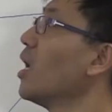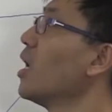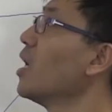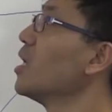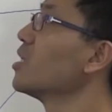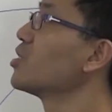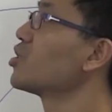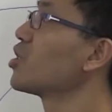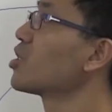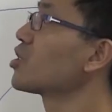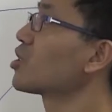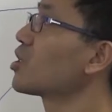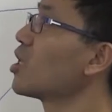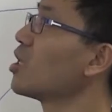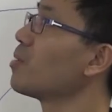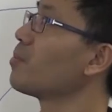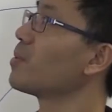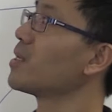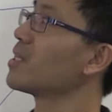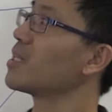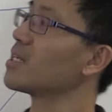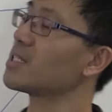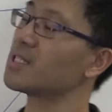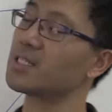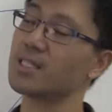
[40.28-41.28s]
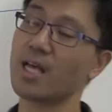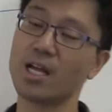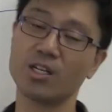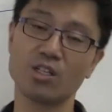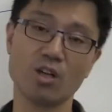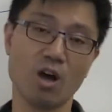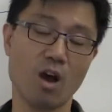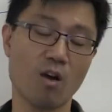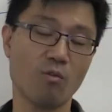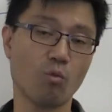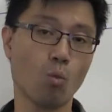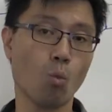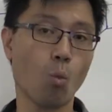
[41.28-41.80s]
is just going to be the set
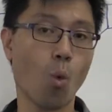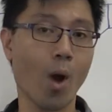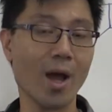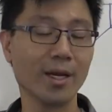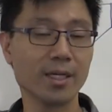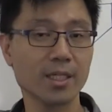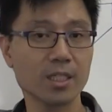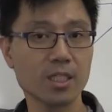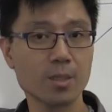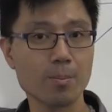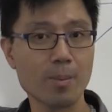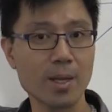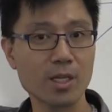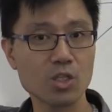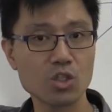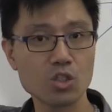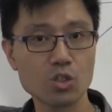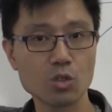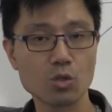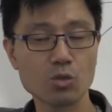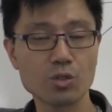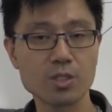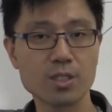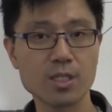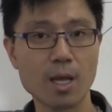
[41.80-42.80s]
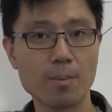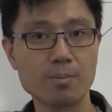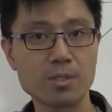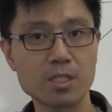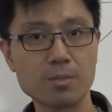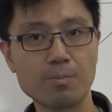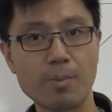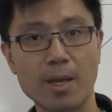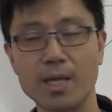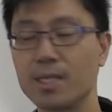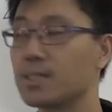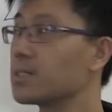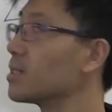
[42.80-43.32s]
of one-dimensional
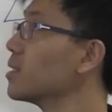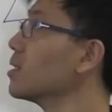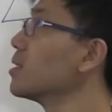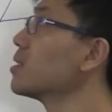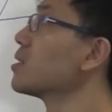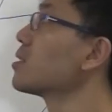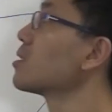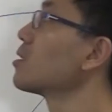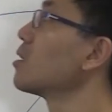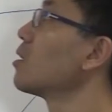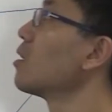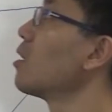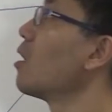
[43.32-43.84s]
subspaces